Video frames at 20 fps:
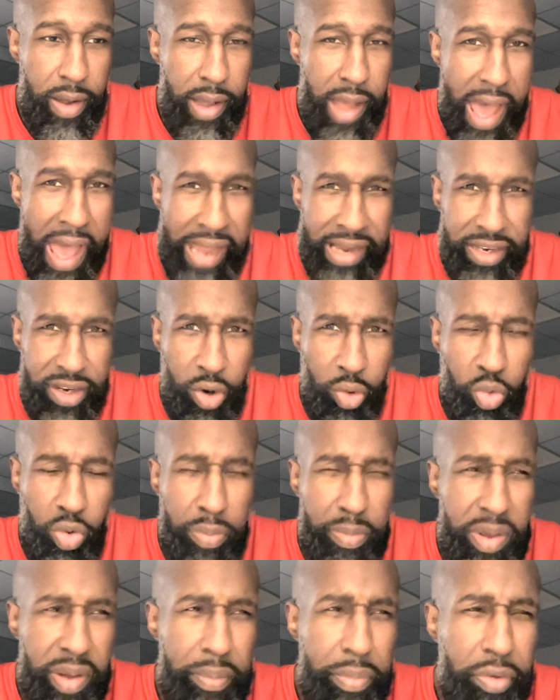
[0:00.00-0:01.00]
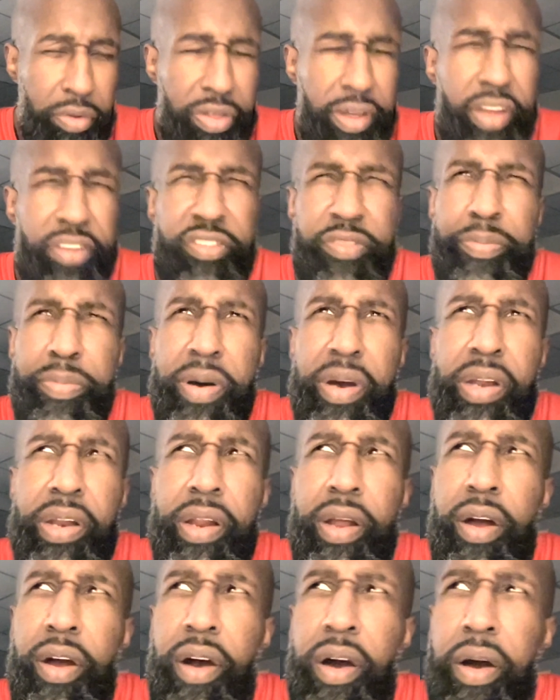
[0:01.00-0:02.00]
I don't remember this,
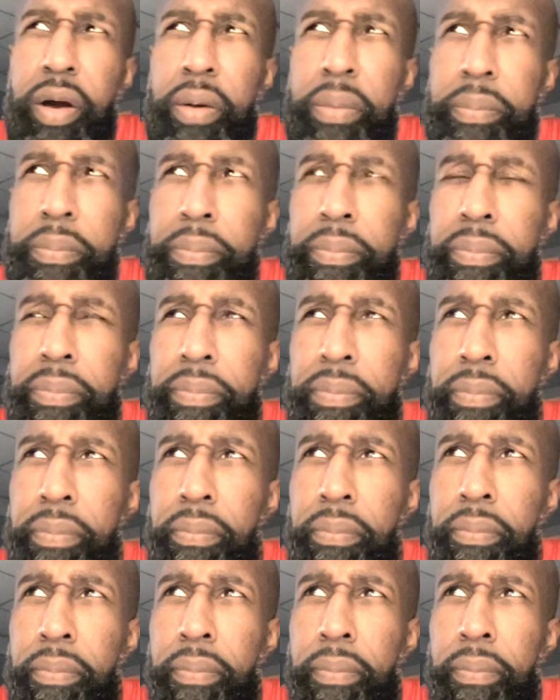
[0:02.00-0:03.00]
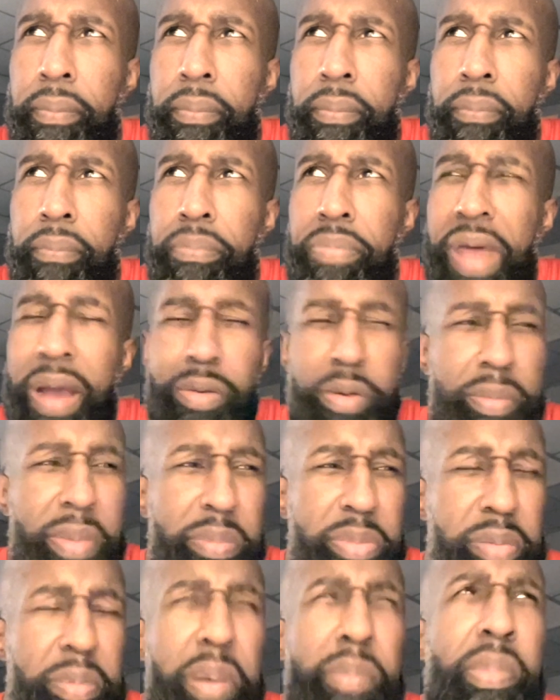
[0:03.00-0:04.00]
but I
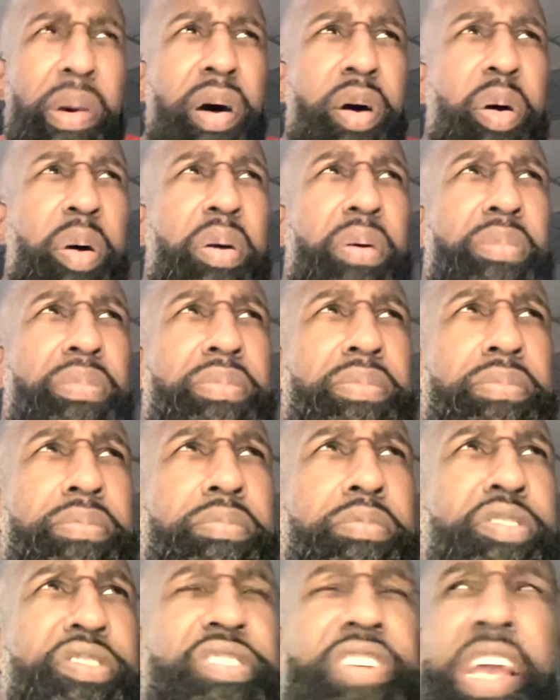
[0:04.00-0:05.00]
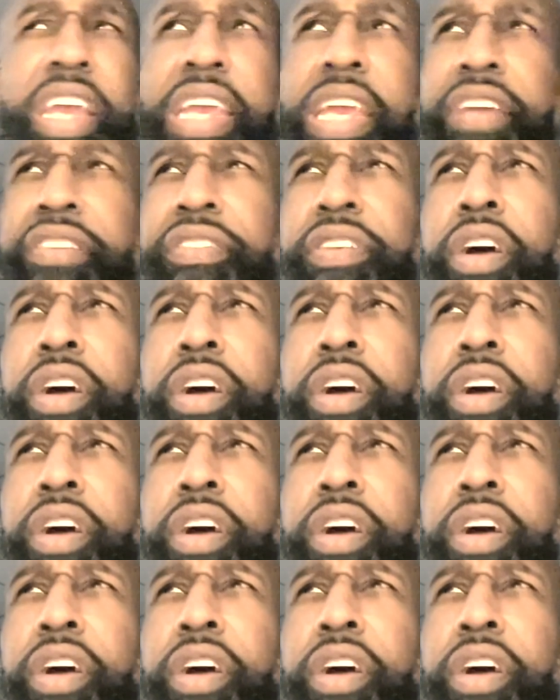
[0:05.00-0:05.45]
remember my mom saying,